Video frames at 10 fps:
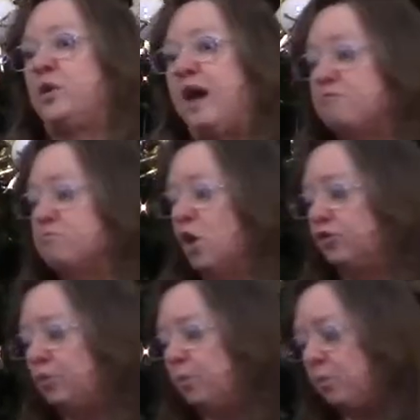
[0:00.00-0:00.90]
have
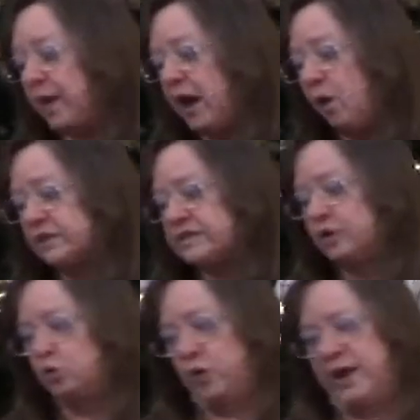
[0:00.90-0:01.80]
multiple parents
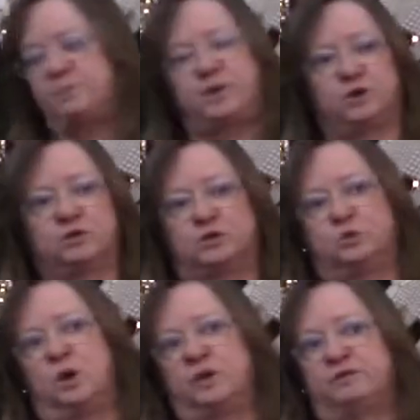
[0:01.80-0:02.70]
and grandparents
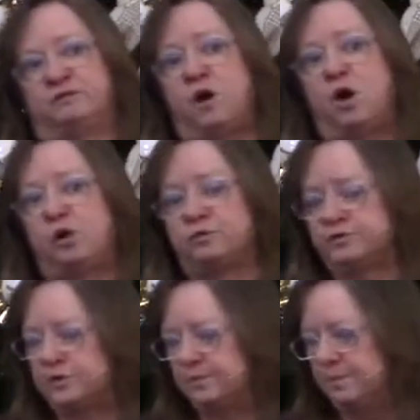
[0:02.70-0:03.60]
who are involved.